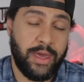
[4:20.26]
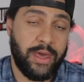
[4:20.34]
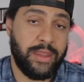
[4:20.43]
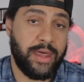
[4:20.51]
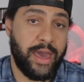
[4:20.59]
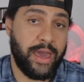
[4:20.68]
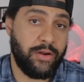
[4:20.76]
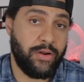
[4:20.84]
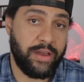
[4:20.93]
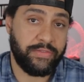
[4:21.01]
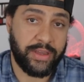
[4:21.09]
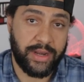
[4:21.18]
The
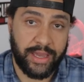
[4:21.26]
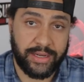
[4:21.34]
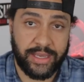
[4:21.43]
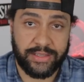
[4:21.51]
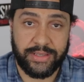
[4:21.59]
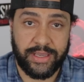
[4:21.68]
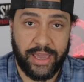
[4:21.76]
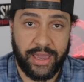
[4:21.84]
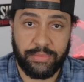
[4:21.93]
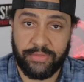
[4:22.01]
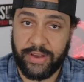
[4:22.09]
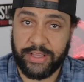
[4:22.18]
NRF Connect SDK
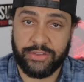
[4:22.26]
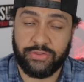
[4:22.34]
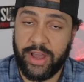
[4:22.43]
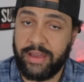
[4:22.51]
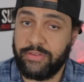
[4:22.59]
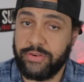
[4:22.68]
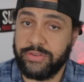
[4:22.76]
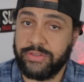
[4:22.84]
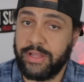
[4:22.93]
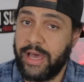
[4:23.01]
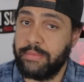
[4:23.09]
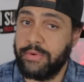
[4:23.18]
provides drivers,
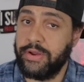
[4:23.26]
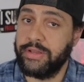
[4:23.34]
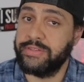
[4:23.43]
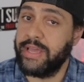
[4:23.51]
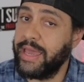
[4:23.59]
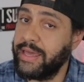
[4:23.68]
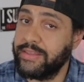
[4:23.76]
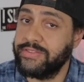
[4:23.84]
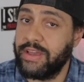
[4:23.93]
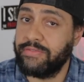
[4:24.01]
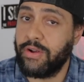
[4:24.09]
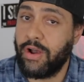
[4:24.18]
libraries, and the
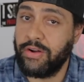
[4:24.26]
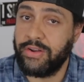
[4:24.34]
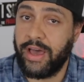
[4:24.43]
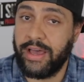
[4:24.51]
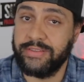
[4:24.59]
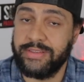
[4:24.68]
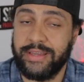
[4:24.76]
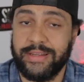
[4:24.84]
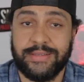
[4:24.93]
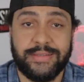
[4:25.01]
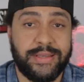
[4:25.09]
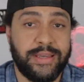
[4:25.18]
Zephyr RTOS in a
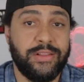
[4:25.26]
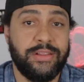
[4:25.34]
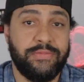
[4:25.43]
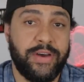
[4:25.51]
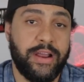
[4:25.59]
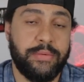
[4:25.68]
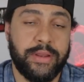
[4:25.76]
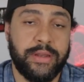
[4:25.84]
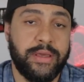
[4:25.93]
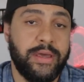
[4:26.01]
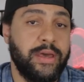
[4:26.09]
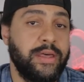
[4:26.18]
single environment
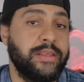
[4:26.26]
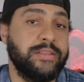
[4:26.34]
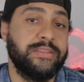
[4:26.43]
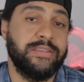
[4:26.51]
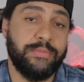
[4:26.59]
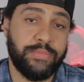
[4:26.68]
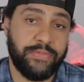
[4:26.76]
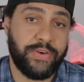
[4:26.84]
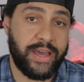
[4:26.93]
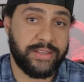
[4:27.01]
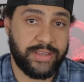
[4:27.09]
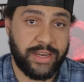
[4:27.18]
that
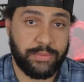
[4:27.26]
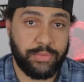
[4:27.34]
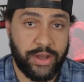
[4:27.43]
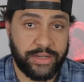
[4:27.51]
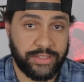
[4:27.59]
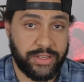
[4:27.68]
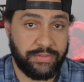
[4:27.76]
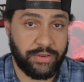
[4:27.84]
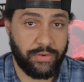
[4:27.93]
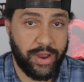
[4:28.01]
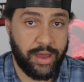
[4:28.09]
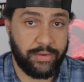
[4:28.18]
simplifies getting projects off the
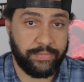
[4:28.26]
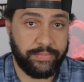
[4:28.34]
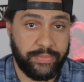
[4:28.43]
ground.